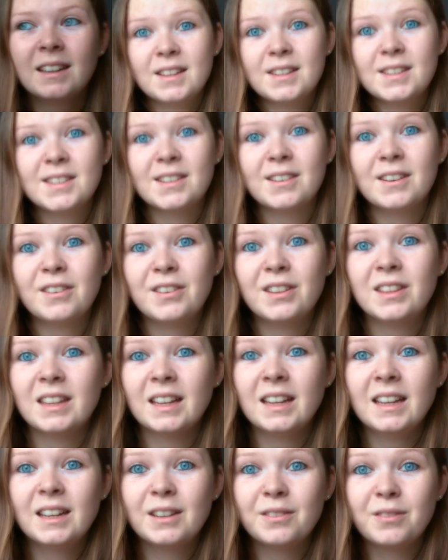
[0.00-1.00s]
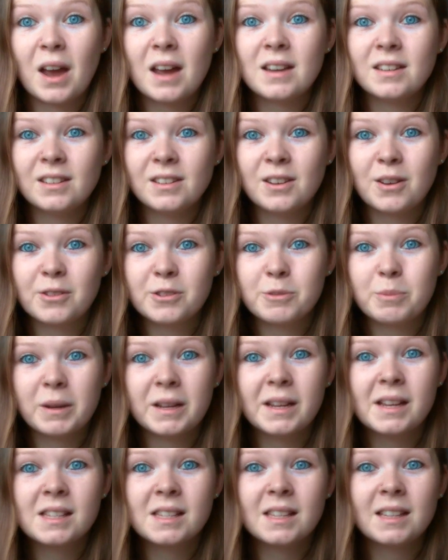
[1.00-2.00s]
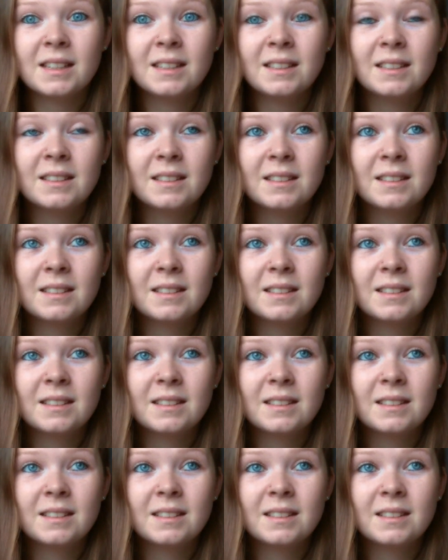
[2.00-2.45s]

So if you're thinking of getting your nose piercing,